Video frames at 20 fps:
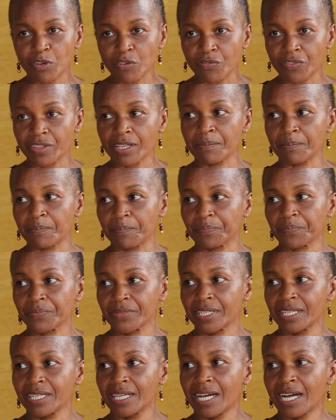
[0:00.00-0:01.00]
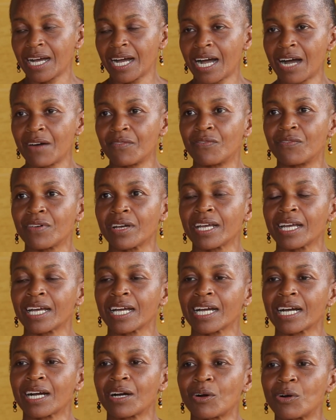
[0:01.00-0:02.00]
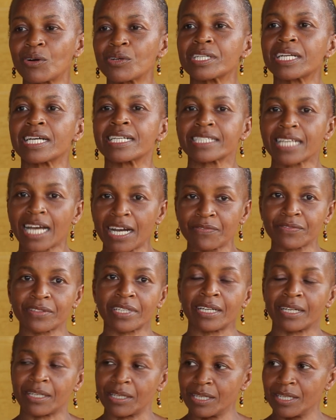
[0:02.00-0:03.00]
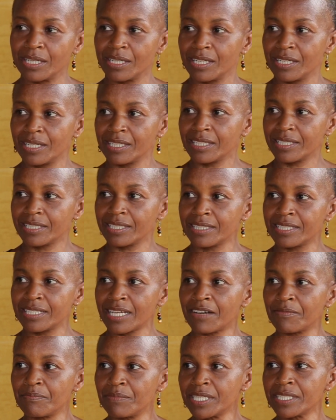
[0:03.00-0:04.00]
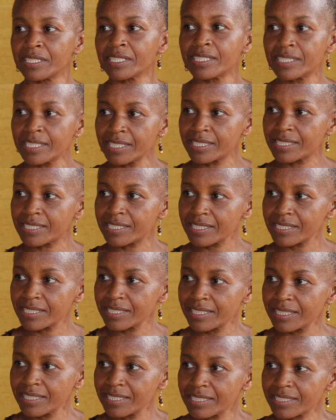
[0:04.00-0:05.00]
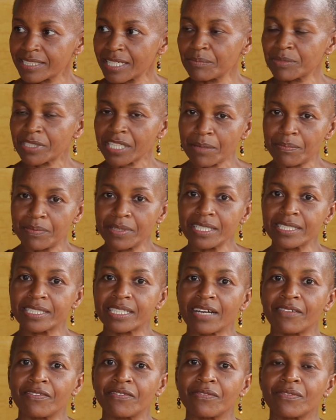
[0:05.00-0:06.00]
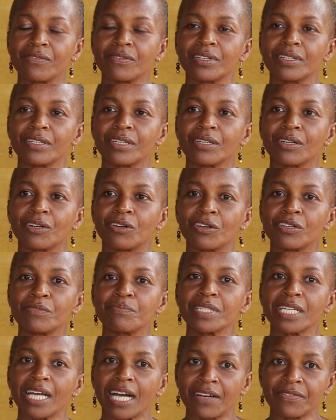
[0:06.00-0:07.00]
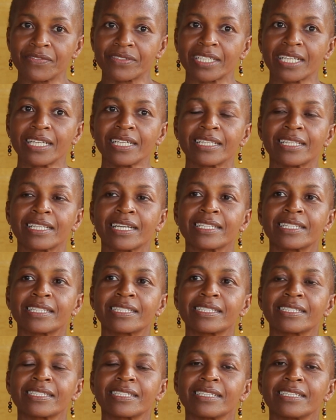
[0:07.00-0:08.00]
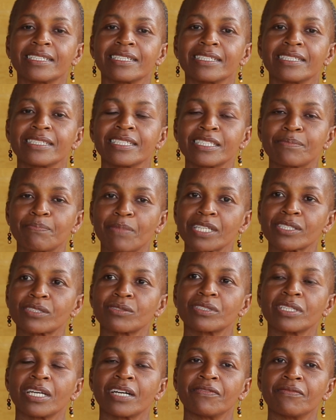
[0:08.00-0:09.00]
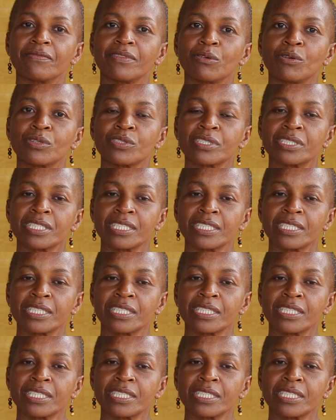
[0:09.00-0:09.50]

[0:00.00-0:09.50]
of them have called us after they have been released. Some chaplains have called me after that this person was